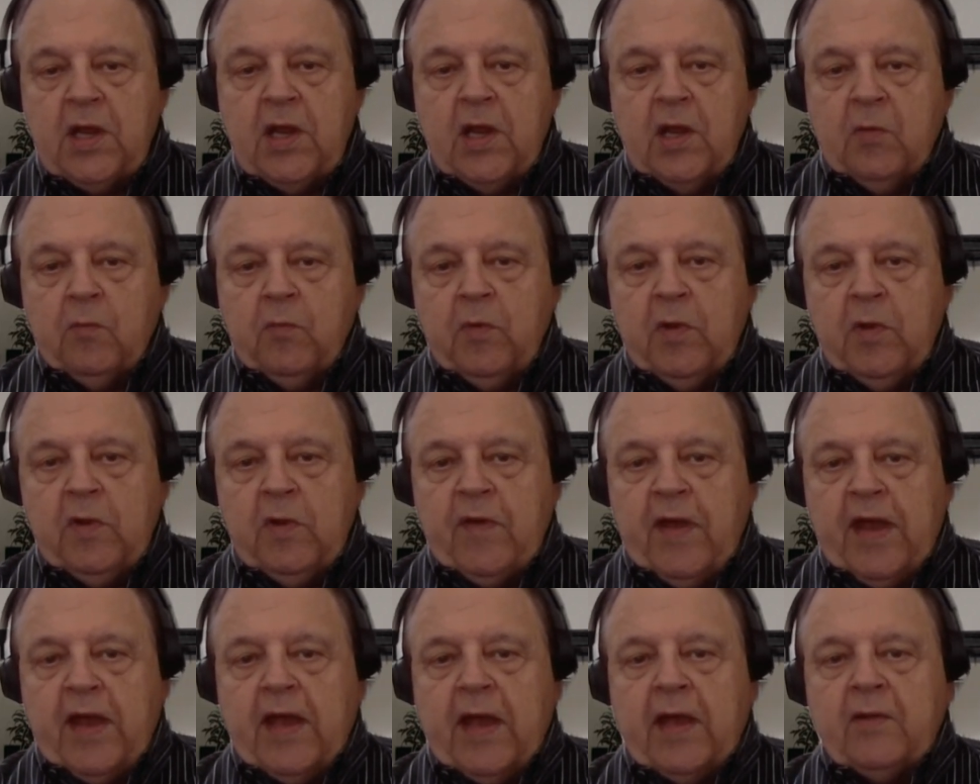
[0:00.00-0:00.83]
We've
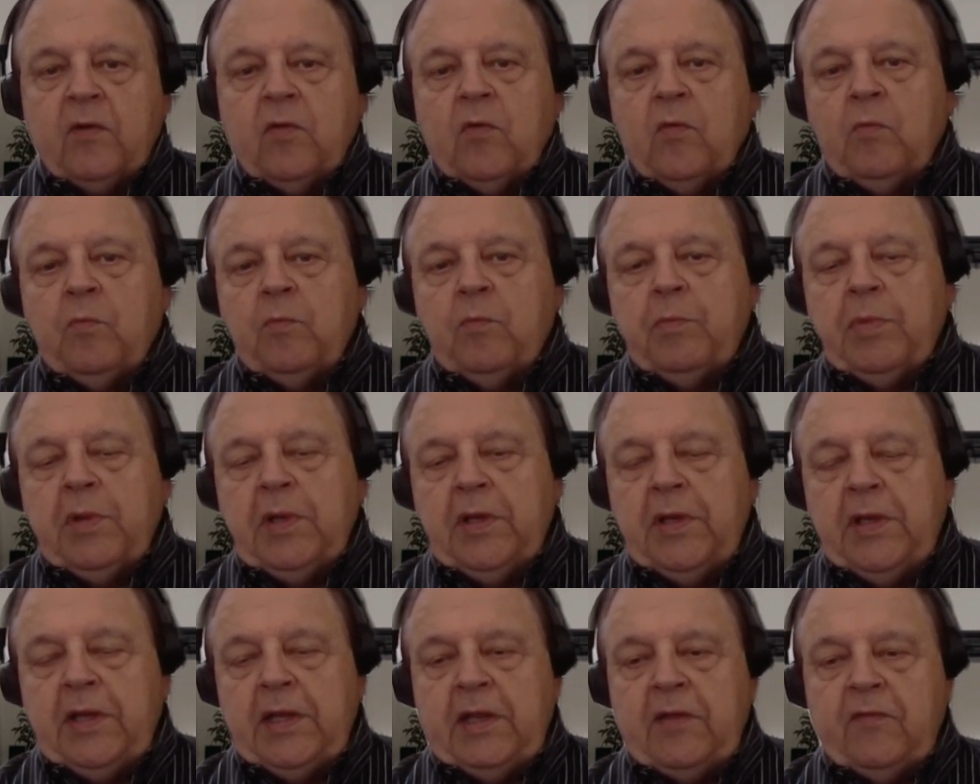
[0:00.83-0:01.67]
had,
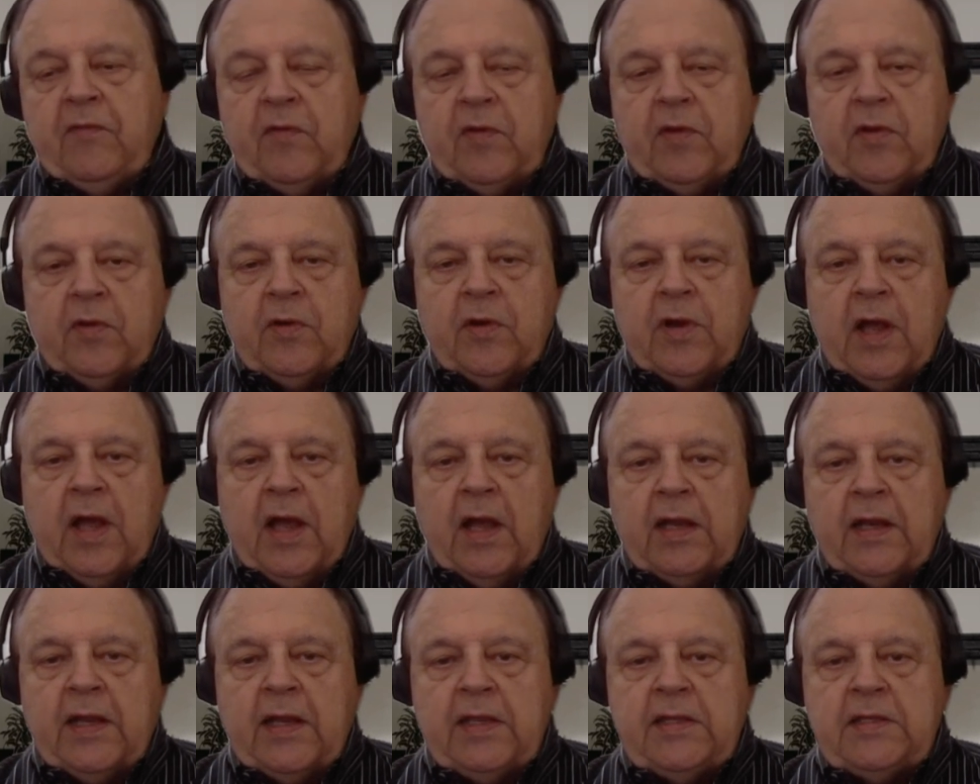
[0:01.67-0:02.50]
believe it or
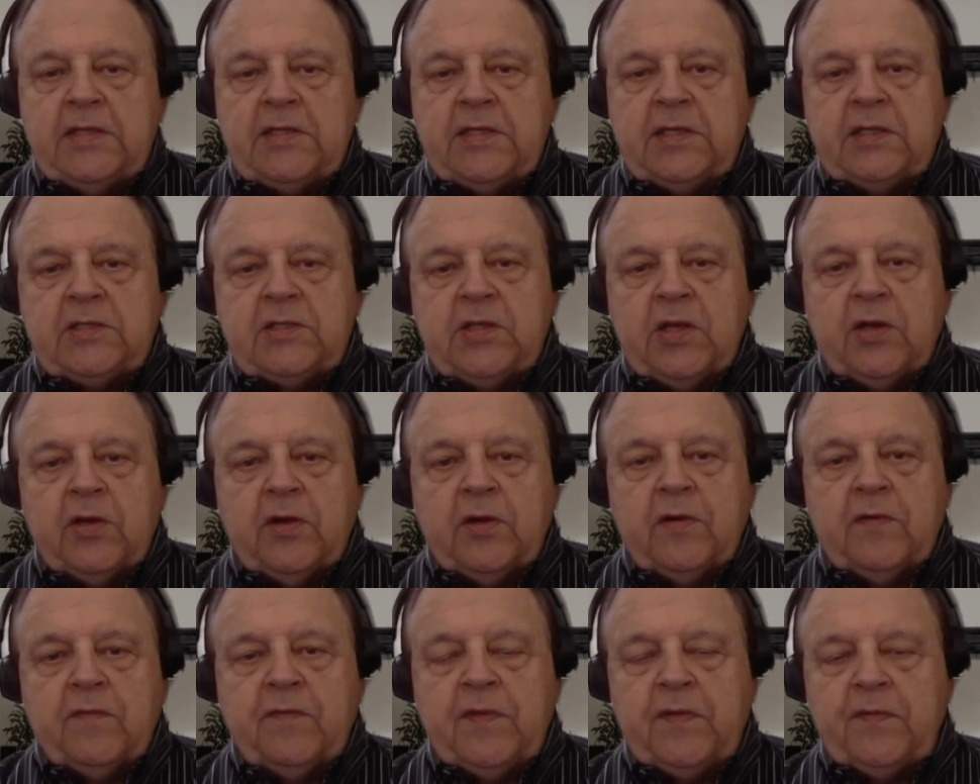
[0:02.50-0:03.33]
not, a
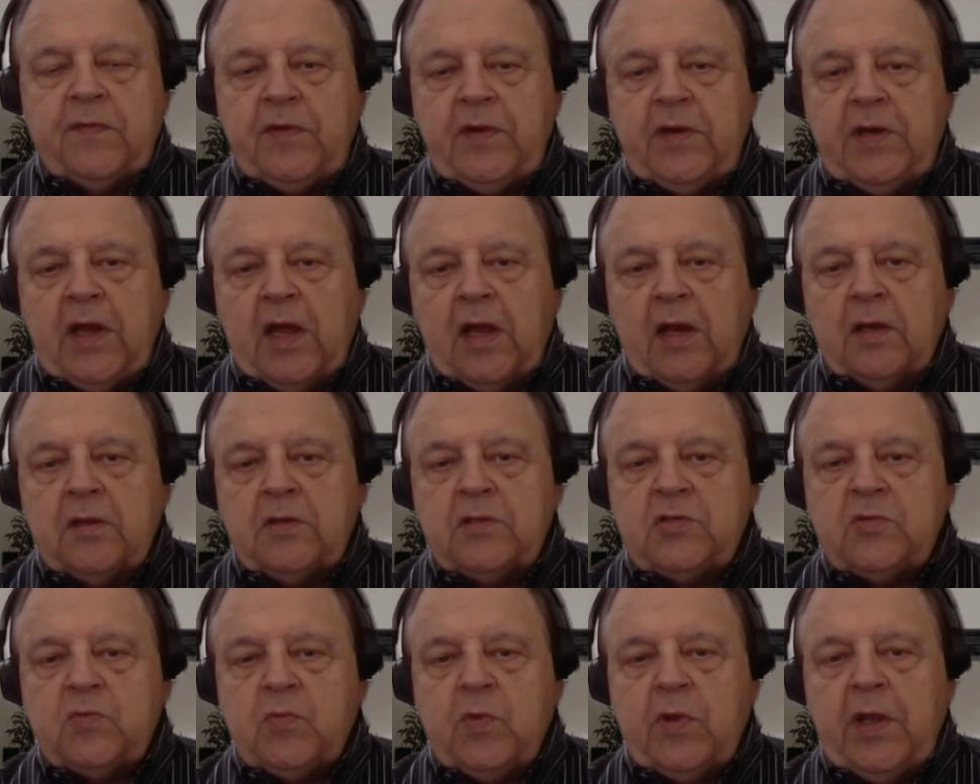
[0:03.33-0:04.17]
$650
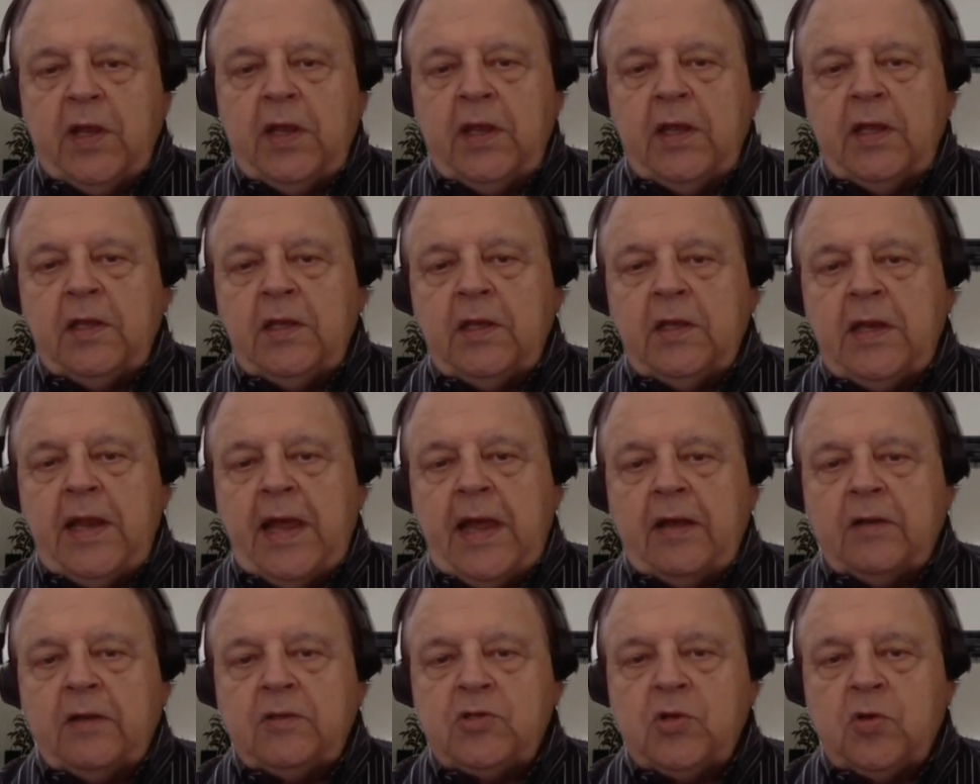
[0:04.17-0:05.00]
swing in the
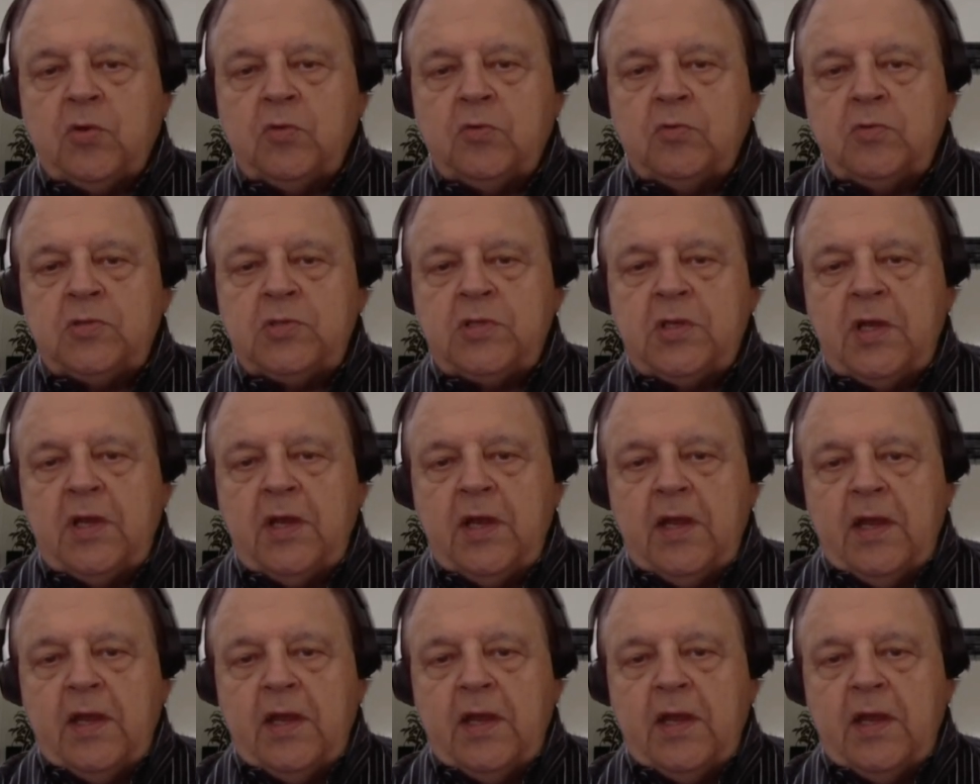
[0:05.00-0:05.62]
Dow Jones